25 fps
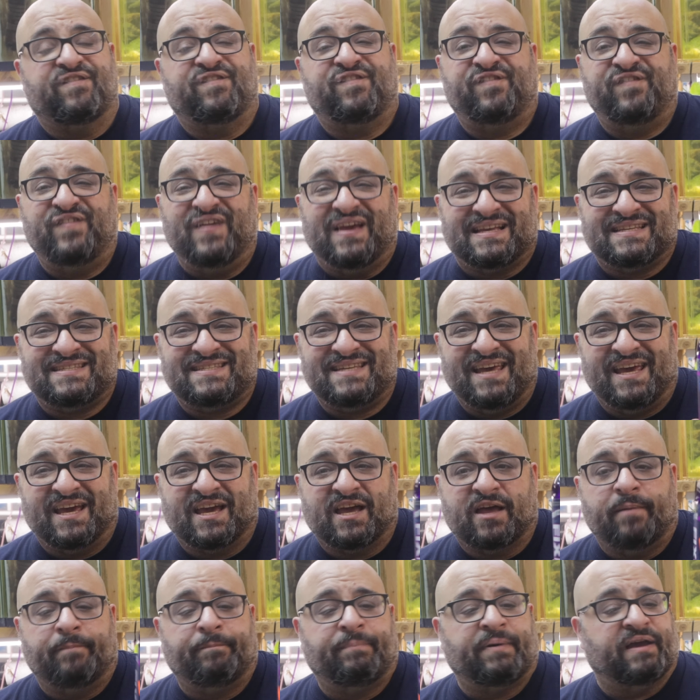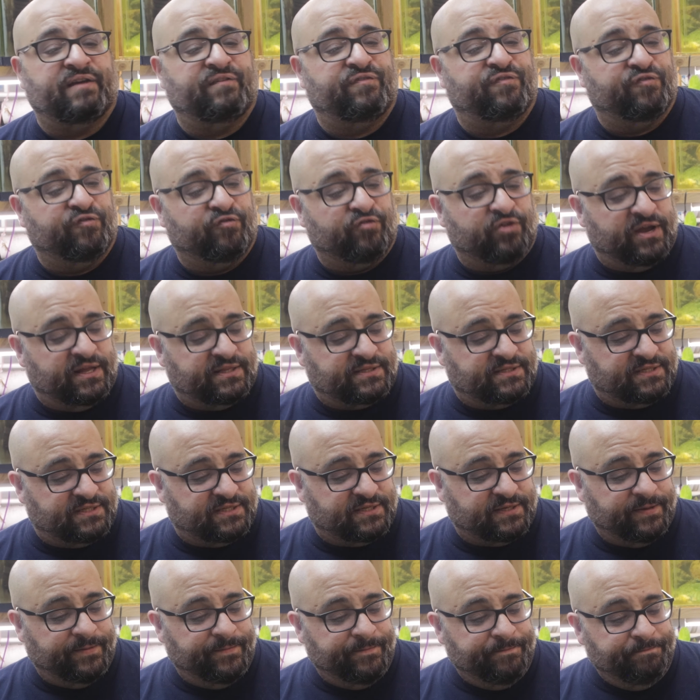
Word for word: Fix Ick by Fritz.